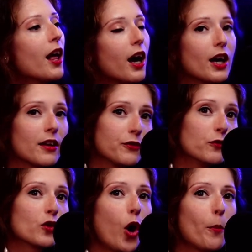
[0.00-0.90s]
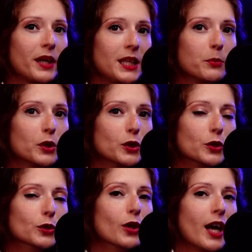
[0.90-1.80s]
if you've got
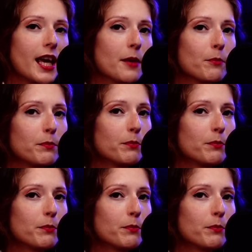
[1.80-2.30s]
people in